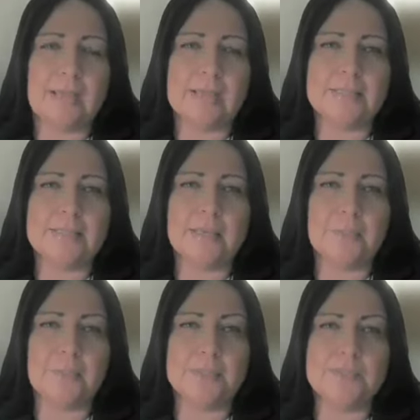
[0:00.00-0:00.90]
I see
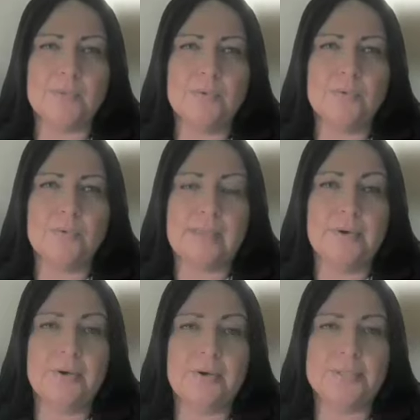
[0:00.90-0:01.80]
that we're so
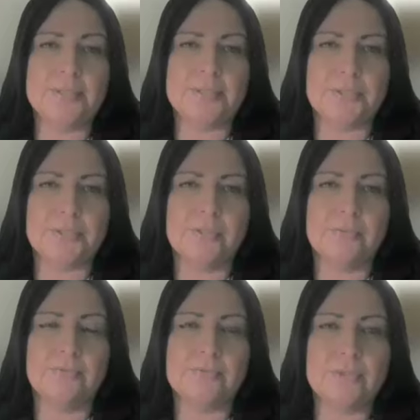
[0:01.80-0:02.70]
eager to serve,